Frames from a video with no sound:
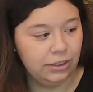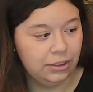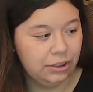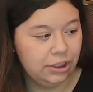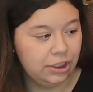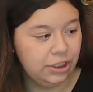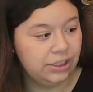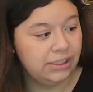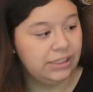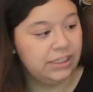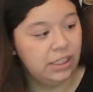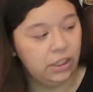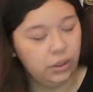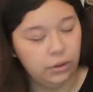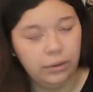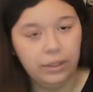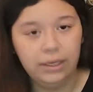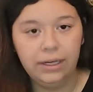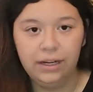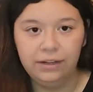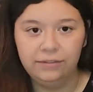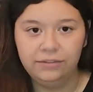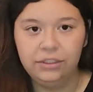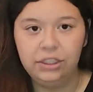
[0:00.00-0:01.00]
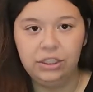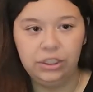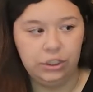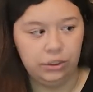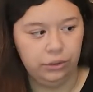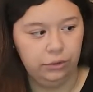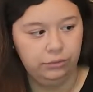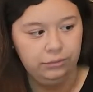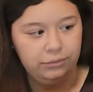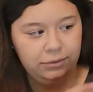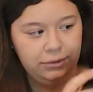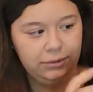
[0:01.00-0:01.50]
She's cute enough to
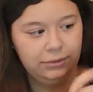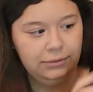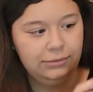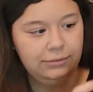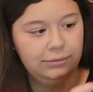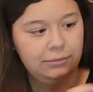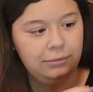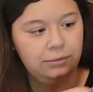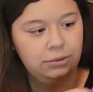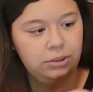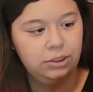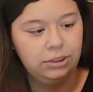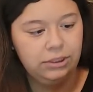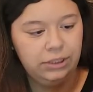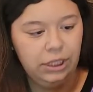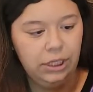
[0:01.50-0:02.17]
use. She's